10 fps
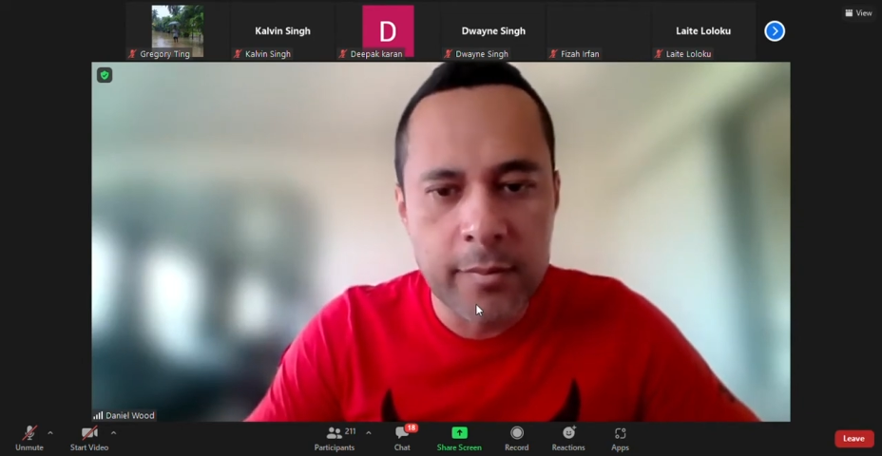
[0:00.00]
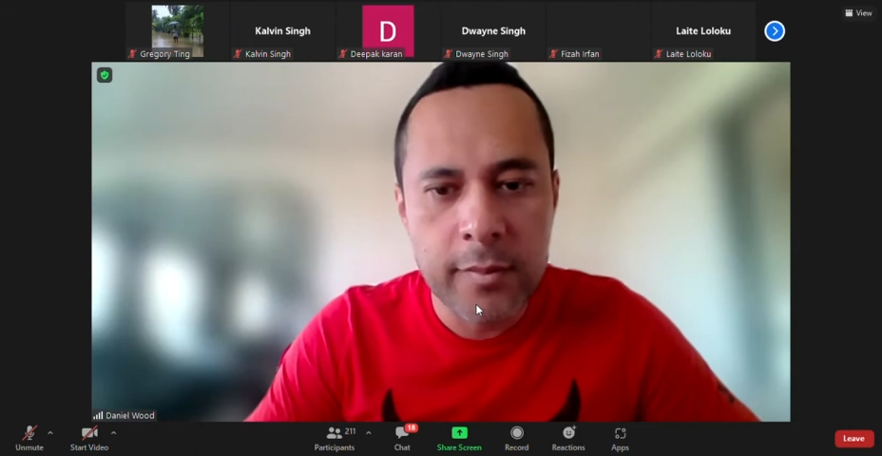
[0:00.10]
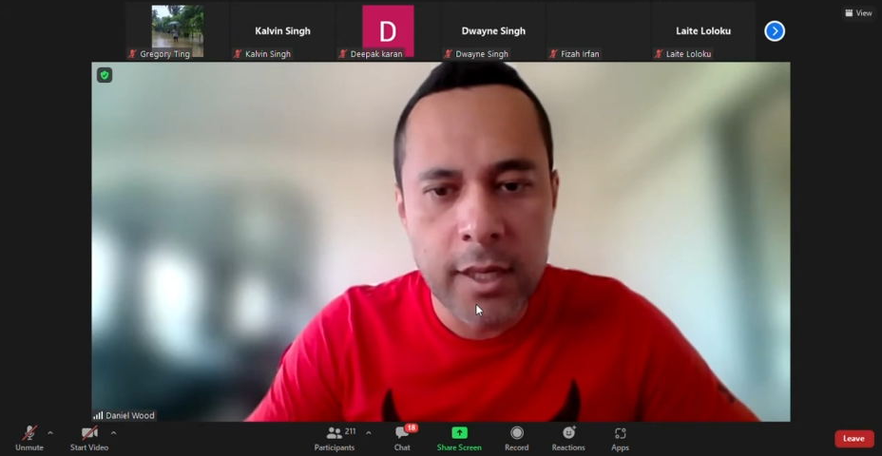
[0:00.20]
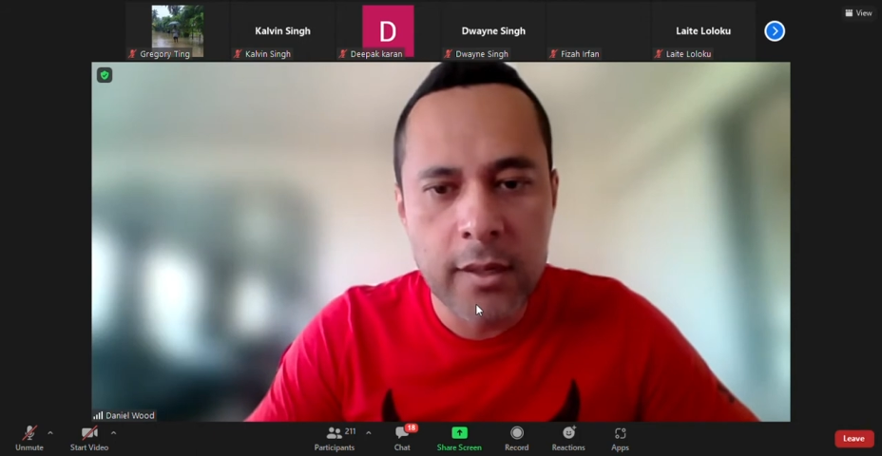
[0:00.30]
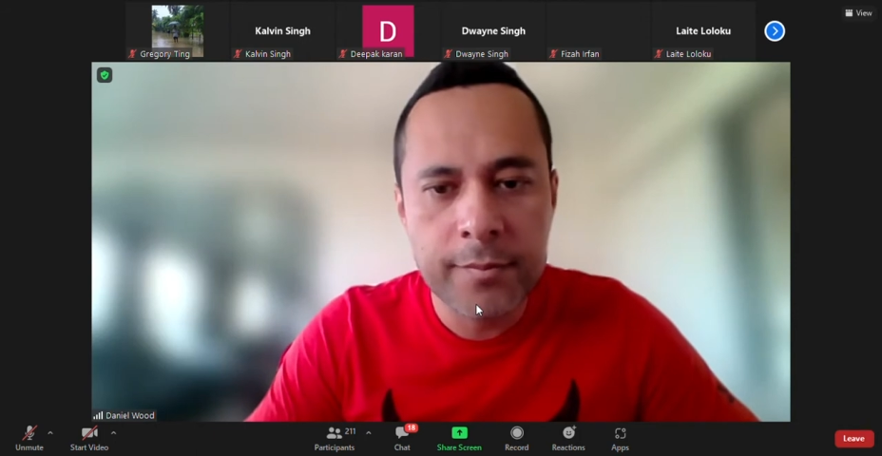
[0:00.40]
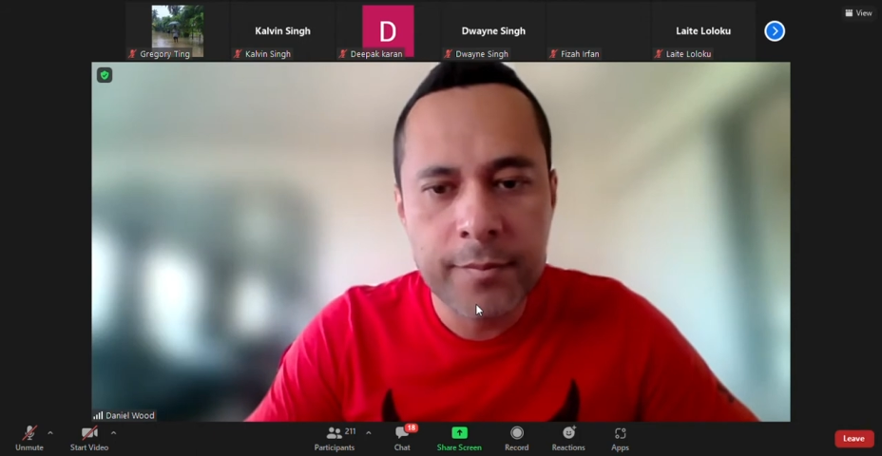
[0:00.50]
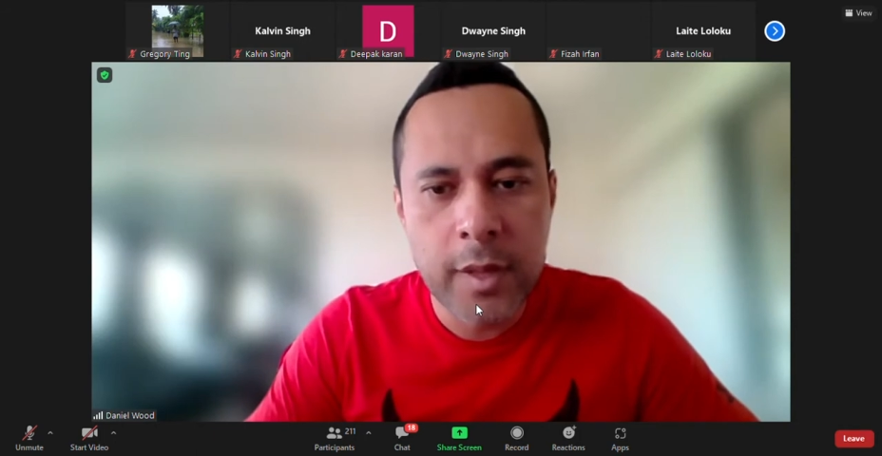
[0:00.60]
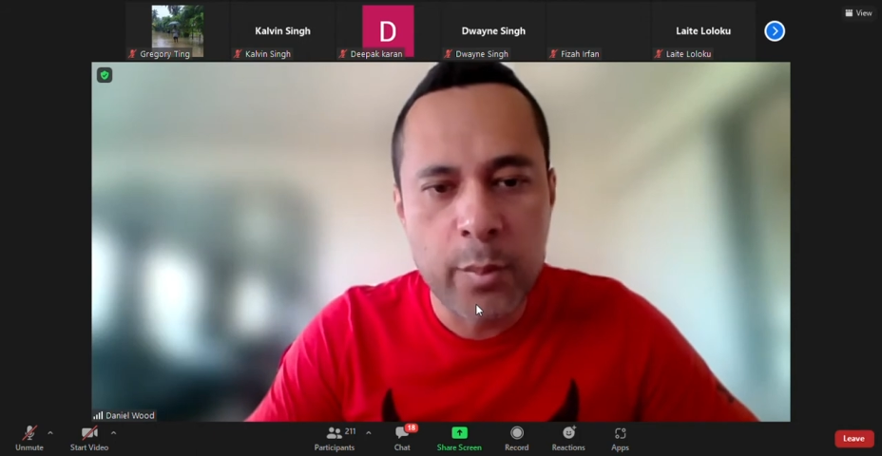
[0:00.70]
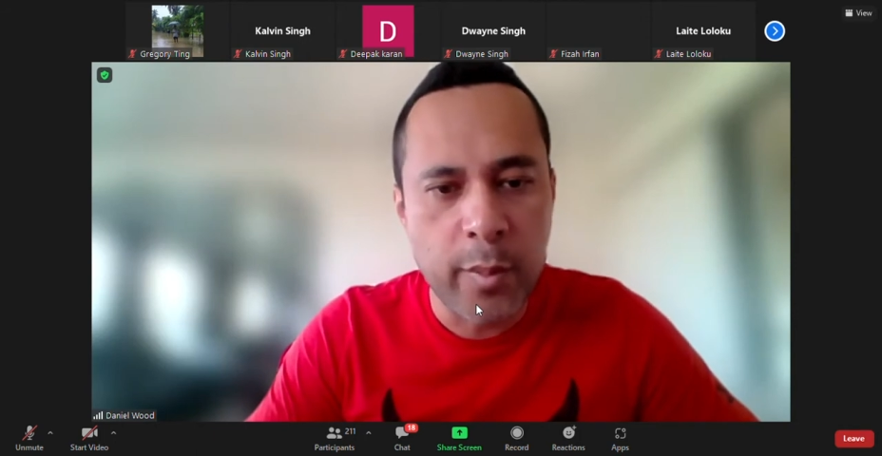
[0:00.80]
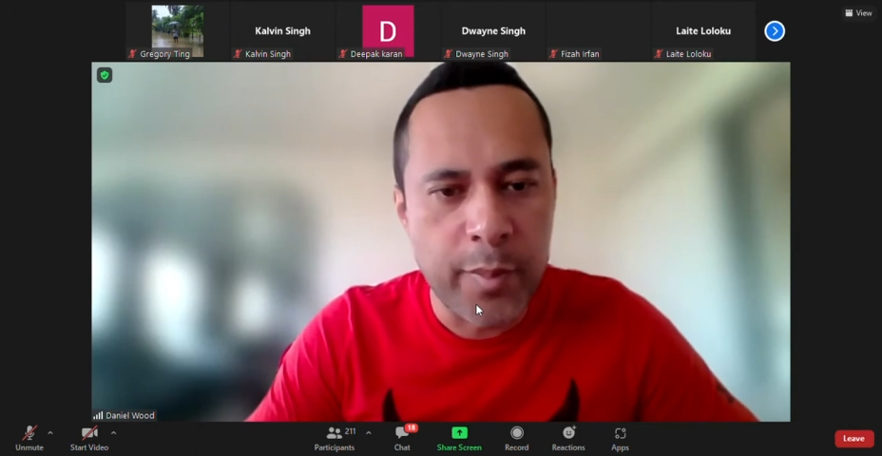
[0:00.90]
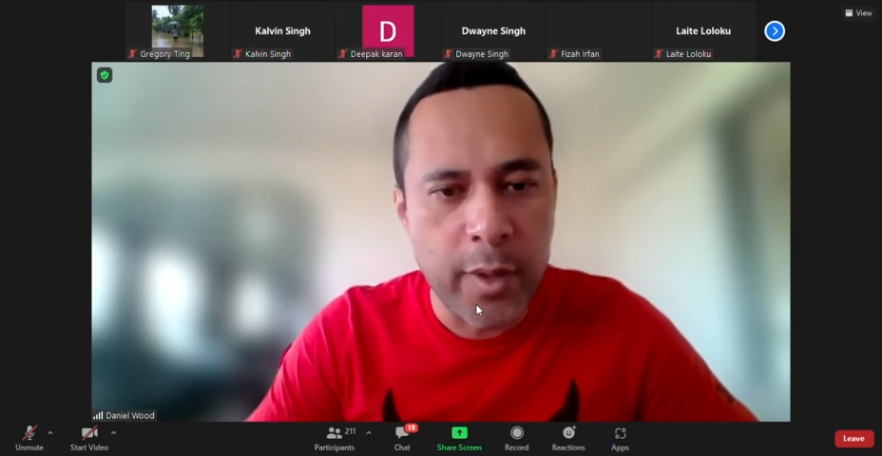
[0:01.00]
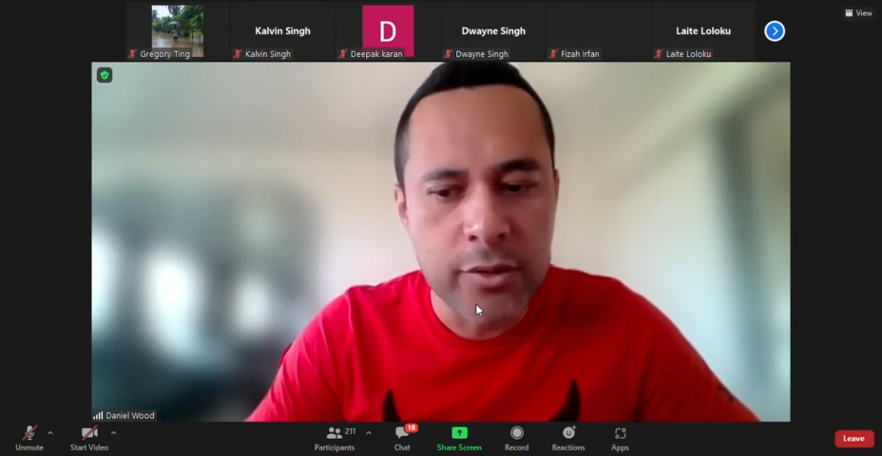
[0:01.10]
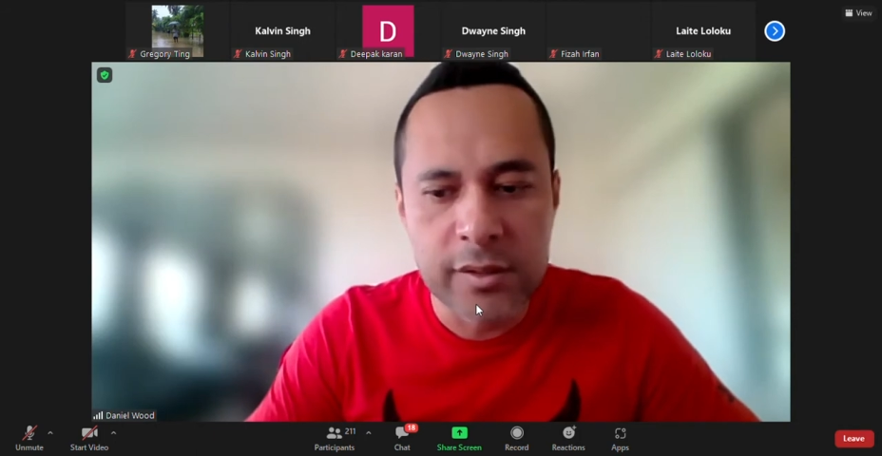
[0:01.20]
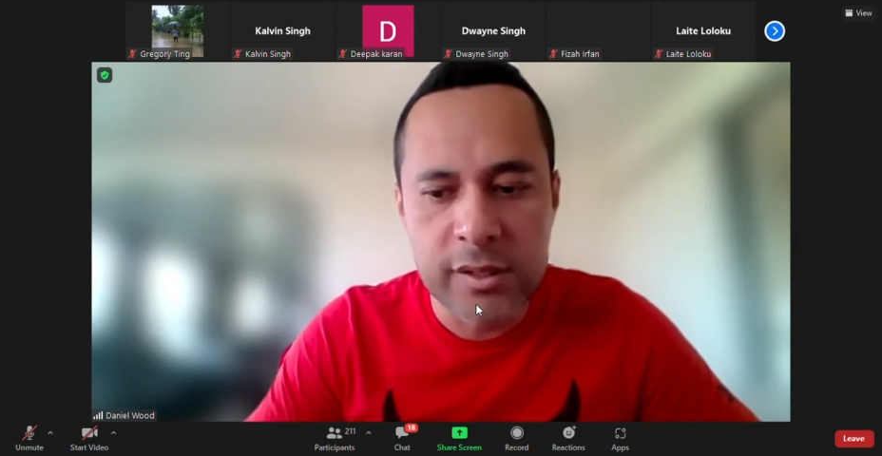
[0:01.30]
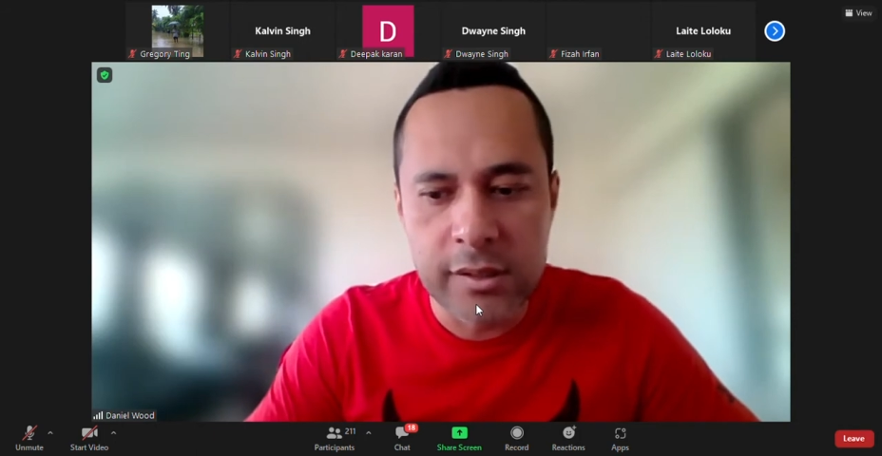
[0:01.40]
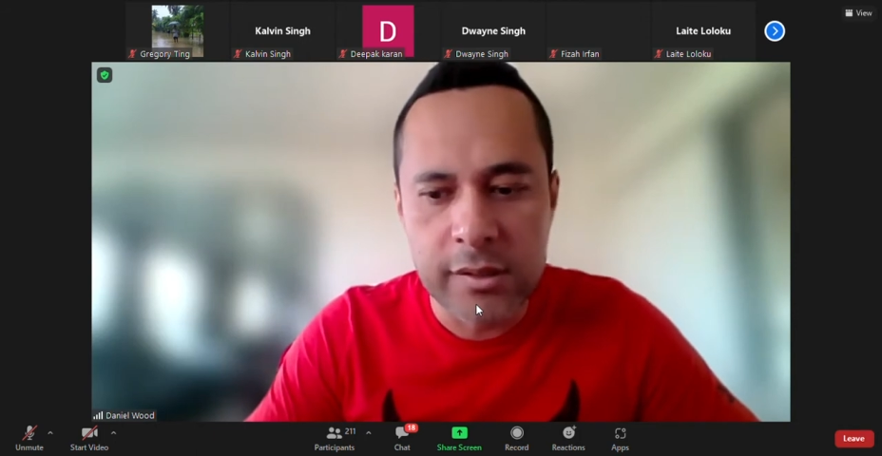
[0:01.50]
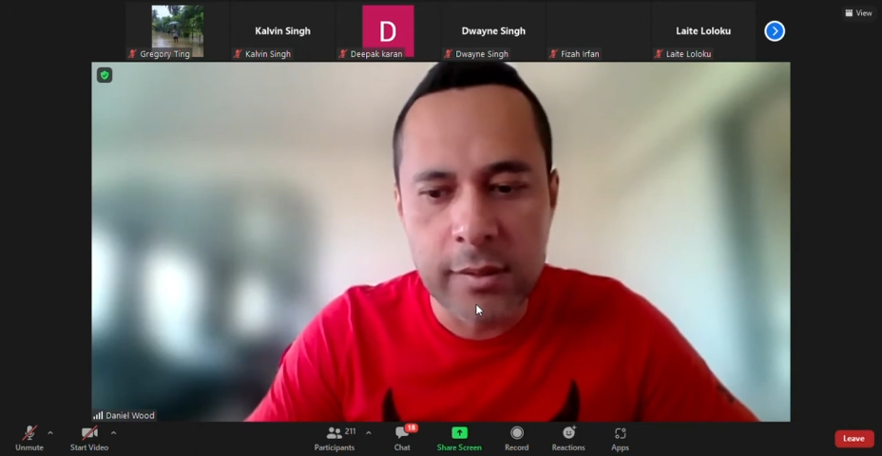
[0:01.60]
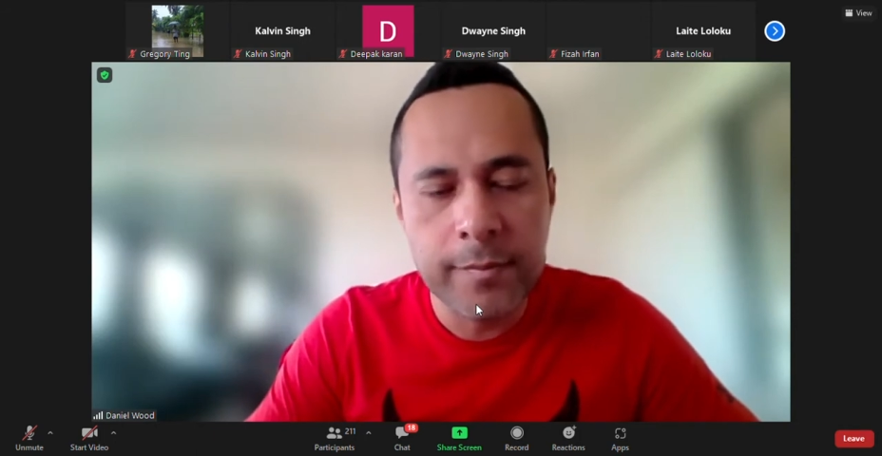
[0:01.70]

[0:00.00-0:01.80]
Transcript: Yeah, the propulsion system.